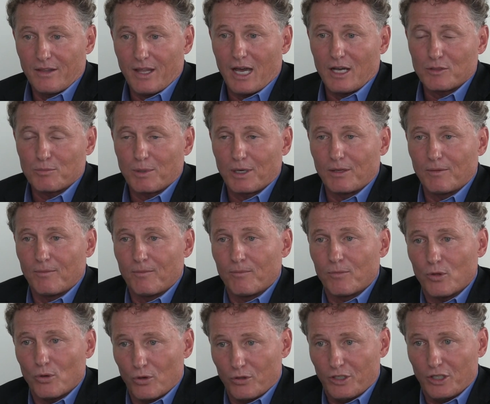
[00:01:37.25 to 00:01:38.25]
the hospital
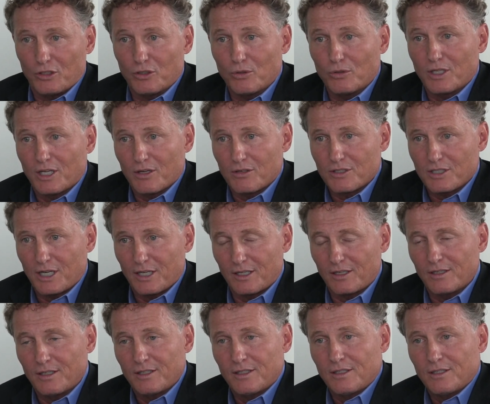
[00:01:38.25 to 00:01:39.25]
or the acute care setting.
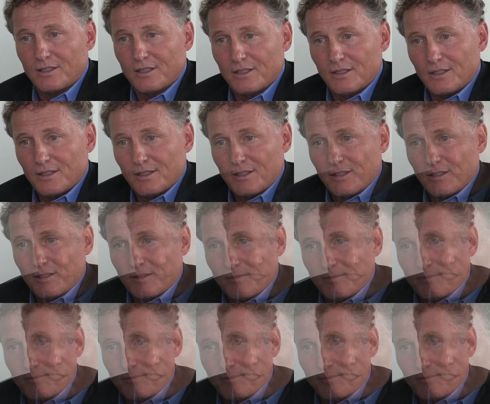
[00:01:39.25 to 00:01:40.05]
Sure.